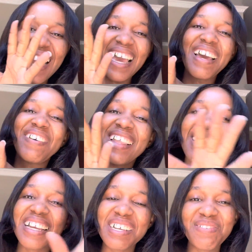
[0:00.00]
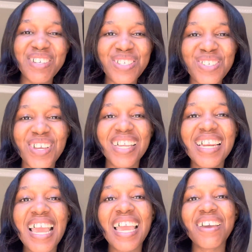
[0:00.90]
everything in between.
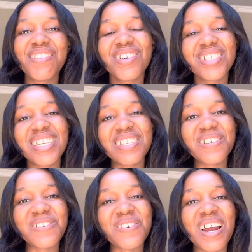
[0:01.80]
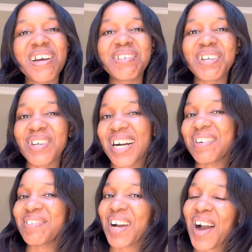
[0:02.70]
If you're a student subscriber,
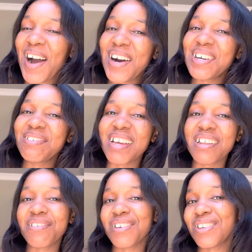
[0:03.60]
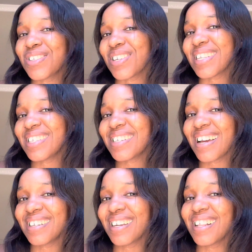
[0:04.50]
welcome back home. And if you're new to this
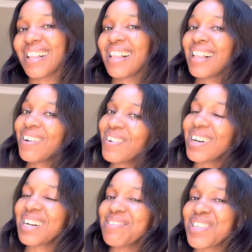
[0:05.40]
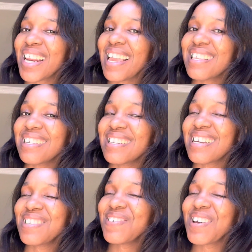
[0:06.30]
channel, welcome to the
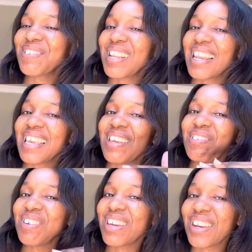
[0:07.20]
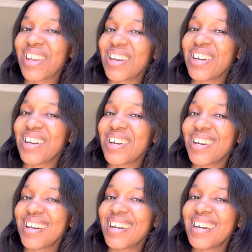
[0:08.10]
Hazelnuts family.
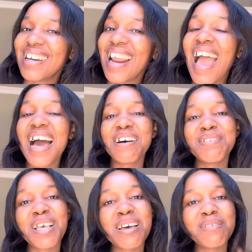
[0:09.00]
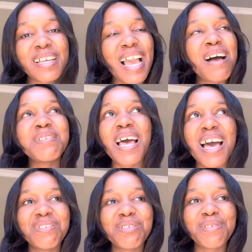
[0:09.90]
Period. I'm so
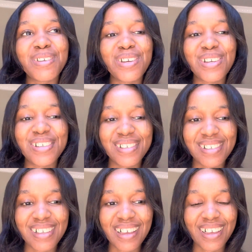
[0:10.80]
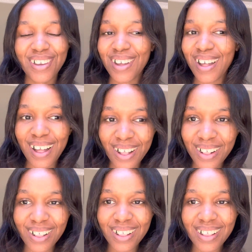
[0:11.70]
happy because girl